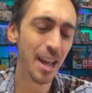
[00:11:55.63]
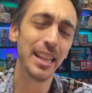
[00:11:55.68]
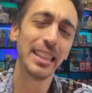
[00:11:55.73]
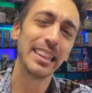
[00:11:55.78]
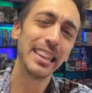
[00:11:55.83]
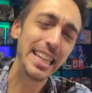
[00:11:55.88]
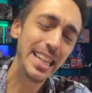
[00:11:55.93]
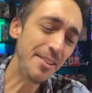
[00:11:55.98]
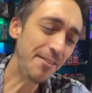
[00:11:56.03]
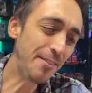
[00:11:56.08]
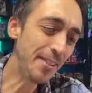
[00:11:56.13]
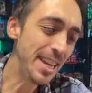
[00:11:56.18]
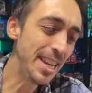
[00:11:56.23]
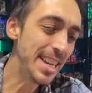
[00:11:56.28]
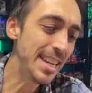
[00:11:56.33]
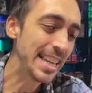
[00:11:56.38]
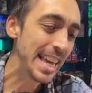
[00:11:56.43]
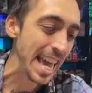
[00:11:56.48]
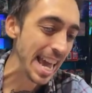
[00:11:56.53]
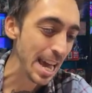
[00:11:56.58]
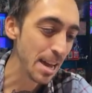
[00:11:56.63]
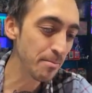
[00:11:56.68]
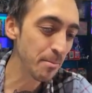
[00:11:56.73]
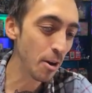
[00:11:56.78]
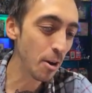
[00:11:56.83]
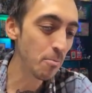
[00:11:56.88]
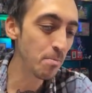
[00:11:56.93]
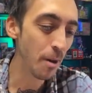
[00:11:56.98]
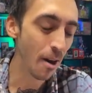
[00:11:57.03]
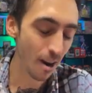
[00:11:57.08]
Leafy
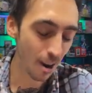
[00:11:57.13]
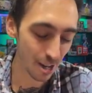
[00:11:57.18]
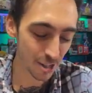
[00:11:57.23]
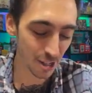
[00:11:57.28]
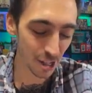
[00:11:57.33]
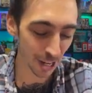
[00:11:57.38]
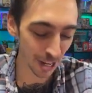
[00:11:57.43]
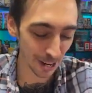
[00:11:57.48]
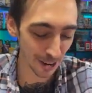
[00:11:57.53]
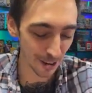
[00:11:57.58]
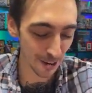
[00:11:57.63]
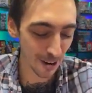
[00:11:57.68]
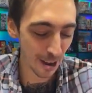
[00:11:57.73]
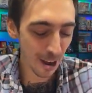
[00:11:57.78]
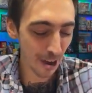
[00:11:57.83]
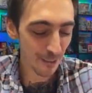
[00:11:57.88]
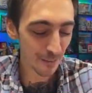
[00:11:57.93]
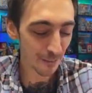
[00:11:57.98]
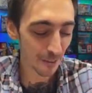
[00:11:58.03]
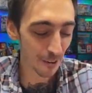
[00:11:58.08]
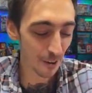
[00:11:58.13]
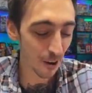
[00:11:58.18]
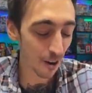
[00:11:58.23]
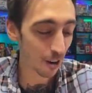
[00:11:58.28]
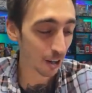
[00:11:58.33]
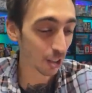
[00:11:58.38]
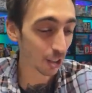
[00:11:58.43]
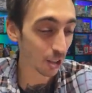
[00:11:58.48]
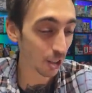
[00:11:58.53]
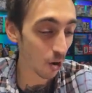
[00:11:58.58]
Camo Poncho for
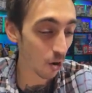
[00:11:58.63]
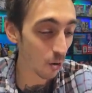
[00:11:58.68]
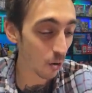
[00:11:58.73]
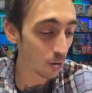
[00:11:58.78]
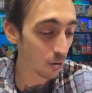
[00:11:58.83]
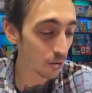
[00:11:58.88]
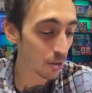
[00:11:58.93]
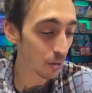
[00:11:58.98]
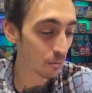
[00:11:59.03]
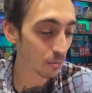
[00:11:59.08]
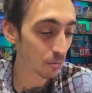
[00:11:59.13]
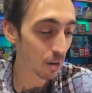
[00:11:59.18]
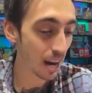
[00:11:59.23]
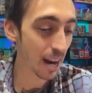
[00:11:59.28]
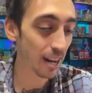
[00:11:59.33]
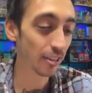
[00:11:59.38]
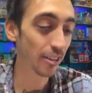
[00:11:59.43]
our gold rare.